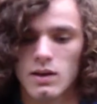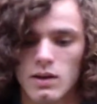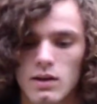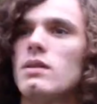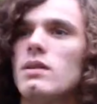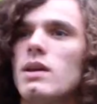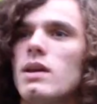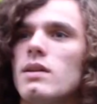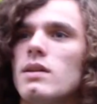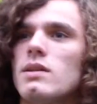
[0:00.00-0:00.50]

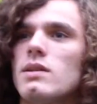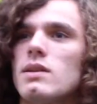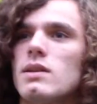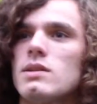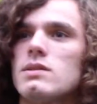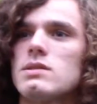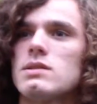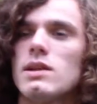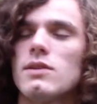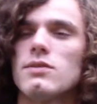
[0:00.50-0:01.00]
Yeah,
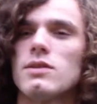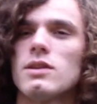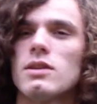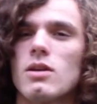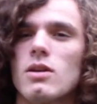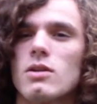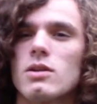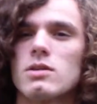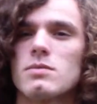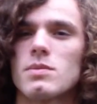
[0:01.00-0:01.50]
that's definitely the
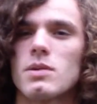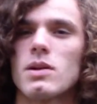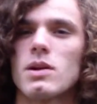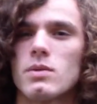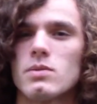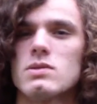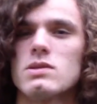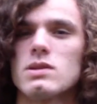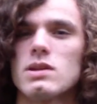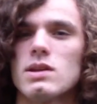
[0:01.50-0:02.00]
hardest part, I
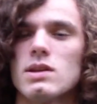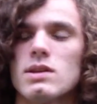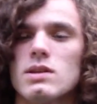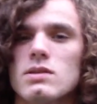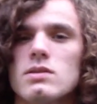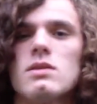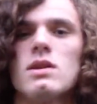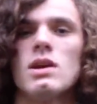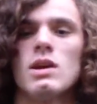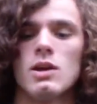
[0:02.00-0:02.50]
would say,
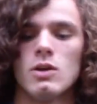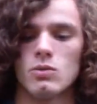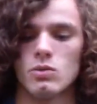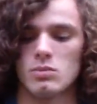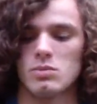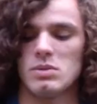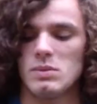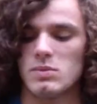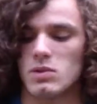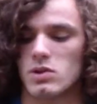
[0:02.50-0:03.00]
is when
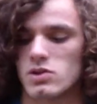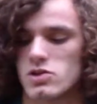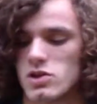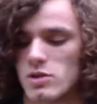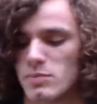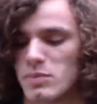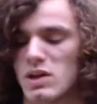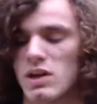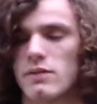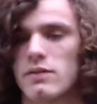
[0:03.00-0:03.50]
people are
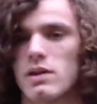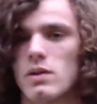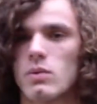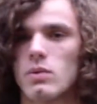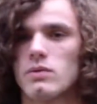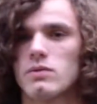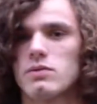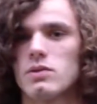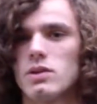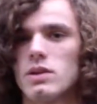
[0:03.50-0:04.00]
jumping off that one
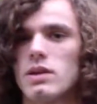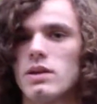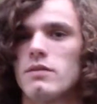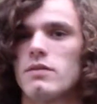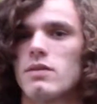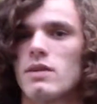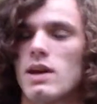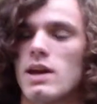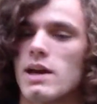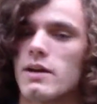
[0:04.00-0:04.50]
foot, if
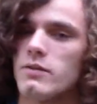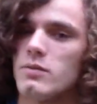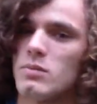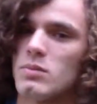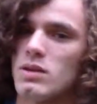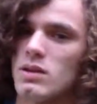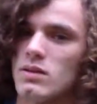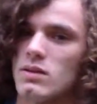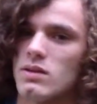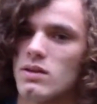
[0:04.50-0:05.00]
they haven't
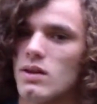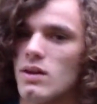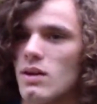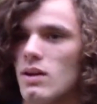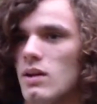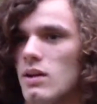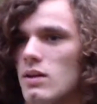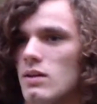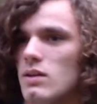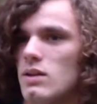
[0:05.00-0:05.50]
been
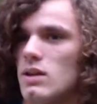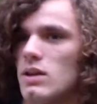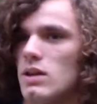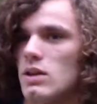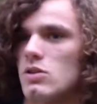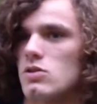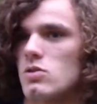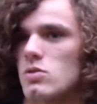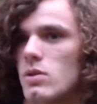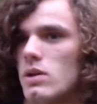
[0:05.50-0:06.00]

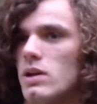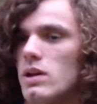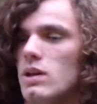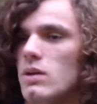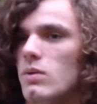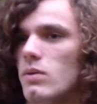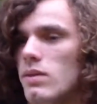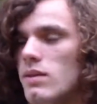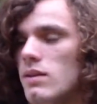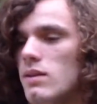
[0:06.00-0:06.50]
like training
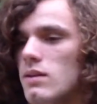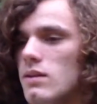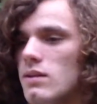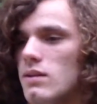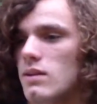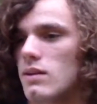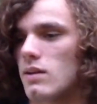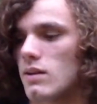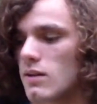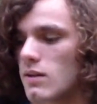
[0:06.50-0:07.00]
with it
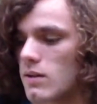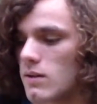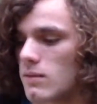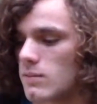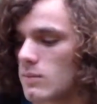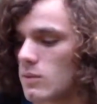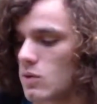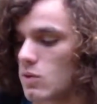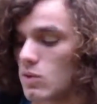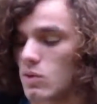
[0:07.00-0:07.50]

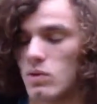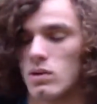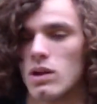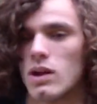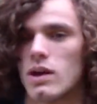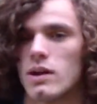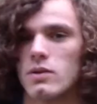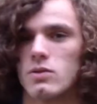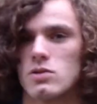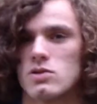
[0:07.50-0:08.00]
a whole
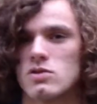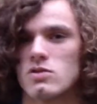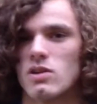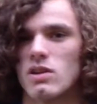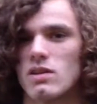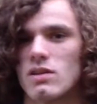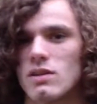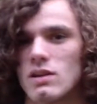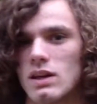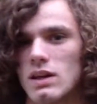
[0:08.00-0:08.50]
lot or
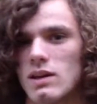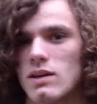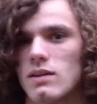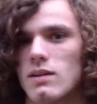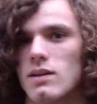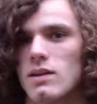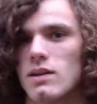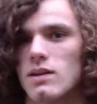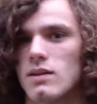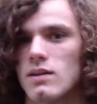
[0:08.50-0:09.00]
strengthening
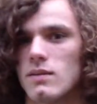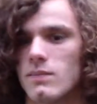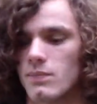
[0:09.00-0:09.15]
it,